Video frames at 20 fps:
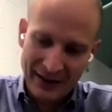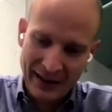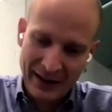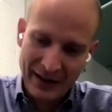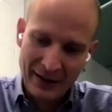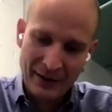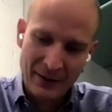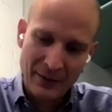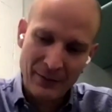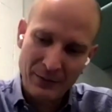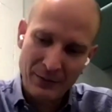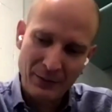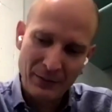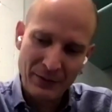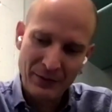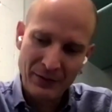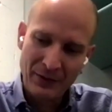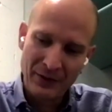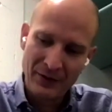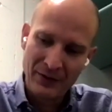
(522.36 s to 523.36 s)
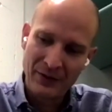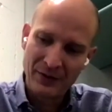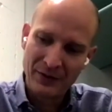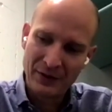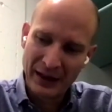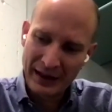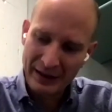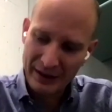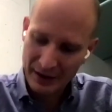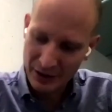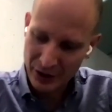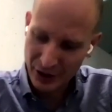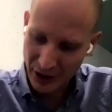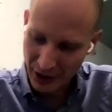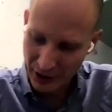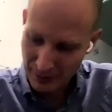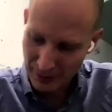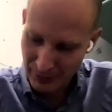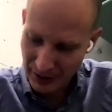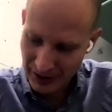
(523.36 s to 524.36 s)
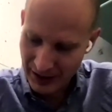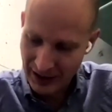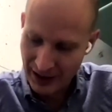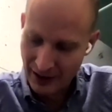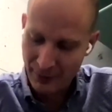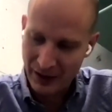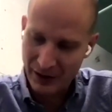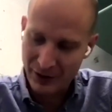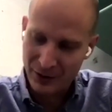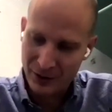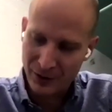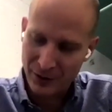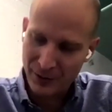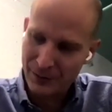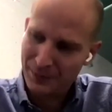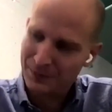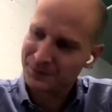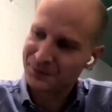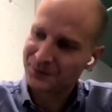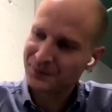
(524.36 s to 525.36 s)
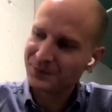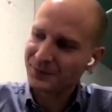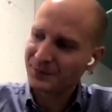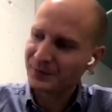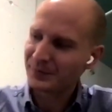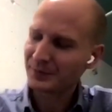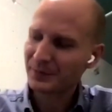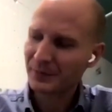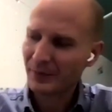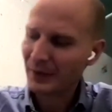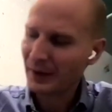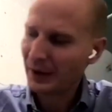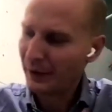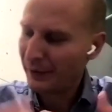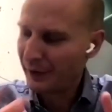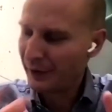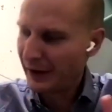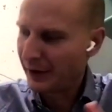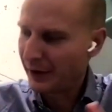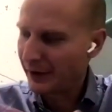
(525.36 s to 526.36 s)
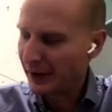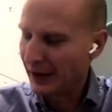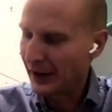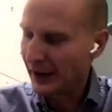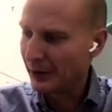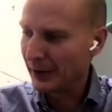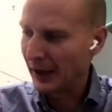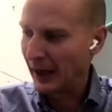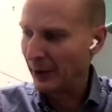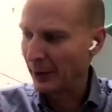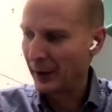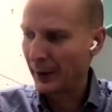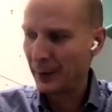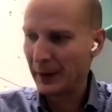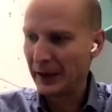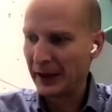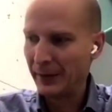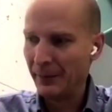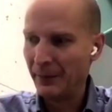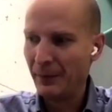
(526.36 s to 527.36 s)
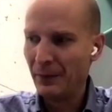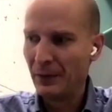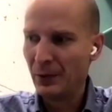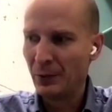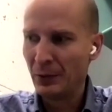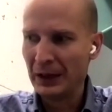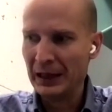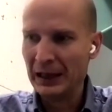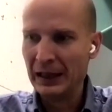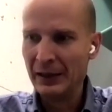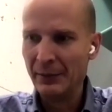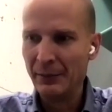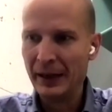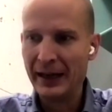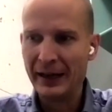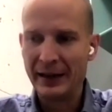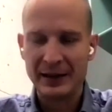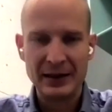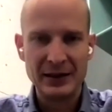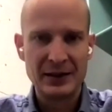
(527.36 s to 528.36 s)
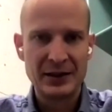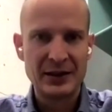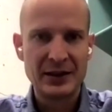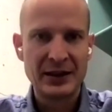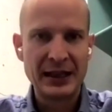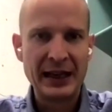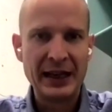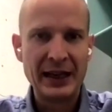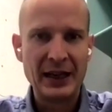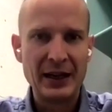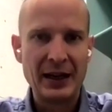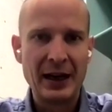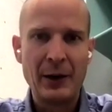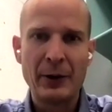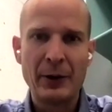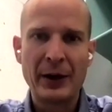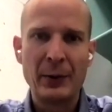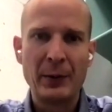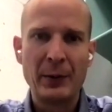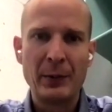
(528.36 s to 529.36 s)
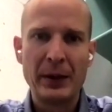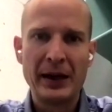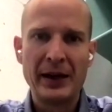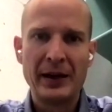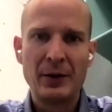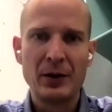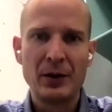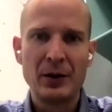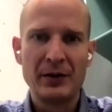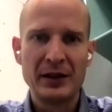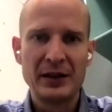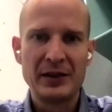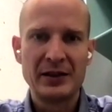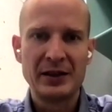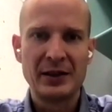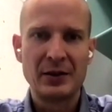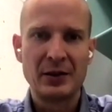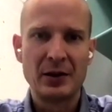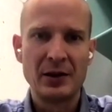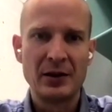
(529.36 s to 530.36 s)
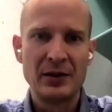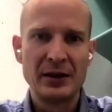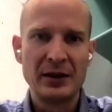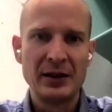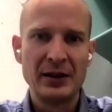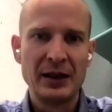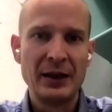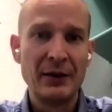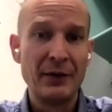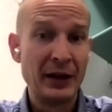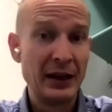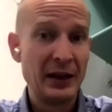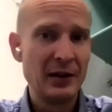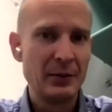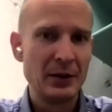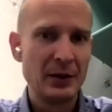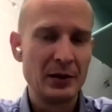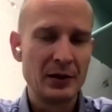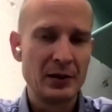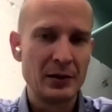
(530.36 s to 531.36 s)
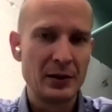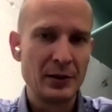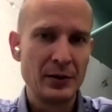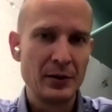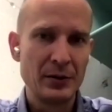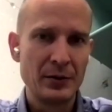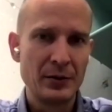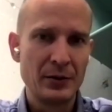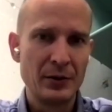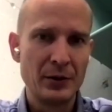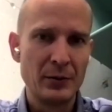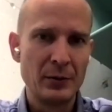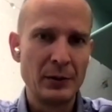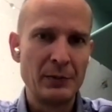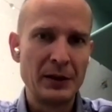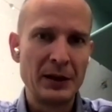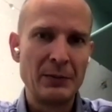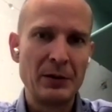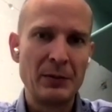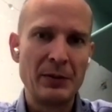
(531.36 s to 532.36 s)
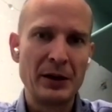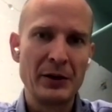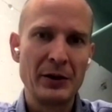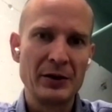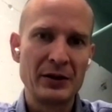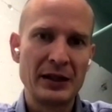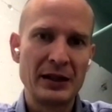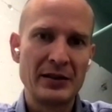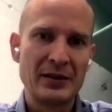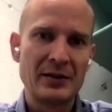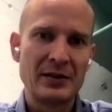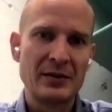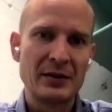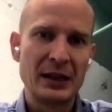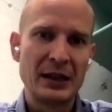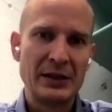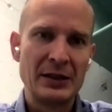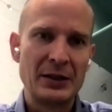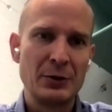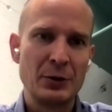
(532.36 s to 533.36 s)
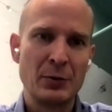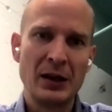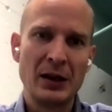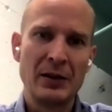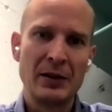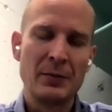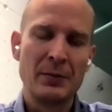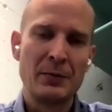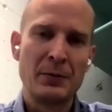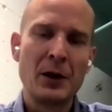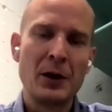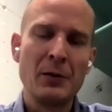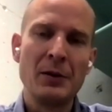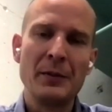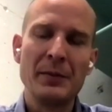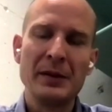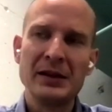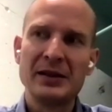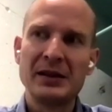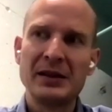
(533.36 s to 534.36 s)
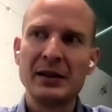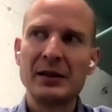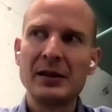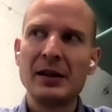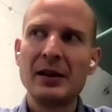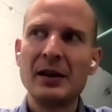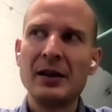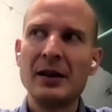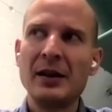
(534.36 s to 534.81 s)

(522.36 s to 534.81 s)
and then then the job became into figuring out how can we really make this scale? How can we make all of this technology available to, to normal people? Because that's that's normally the problem, is that